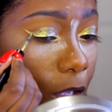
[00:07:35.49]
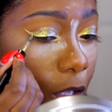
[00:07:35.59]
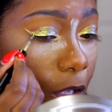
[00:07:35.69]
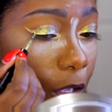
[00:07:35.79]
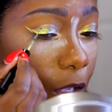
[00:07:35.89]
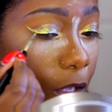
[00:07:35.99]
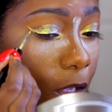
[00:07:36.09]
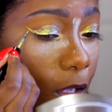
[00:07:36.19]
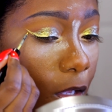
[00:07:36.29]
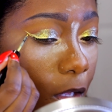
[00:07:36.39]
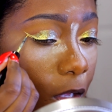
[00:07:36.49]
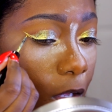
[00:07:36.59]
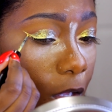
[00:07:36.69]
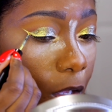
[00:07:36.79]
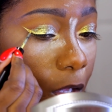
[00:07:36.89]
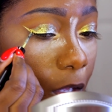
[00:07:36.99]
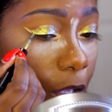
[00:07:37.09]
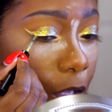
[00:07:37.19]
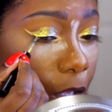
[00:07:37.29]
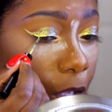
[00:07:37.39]

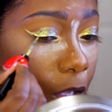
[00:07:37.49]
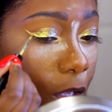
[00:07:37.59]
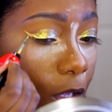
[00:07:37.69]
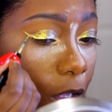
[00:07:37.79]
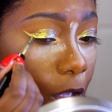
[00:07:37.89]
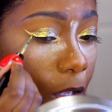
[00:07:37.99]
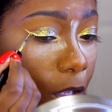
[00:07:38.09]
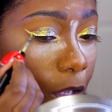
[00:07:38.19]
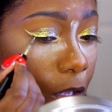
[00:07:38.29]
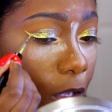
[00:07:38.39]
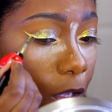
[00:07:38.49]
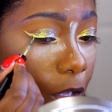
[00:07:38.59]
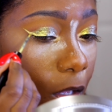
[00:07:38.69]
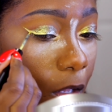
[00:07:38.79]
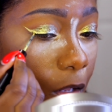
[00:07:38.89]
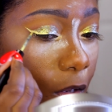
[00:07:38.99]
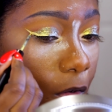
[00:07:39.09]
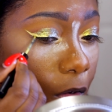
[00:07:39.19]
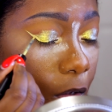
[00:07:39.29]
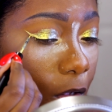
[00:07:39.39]
[no speech]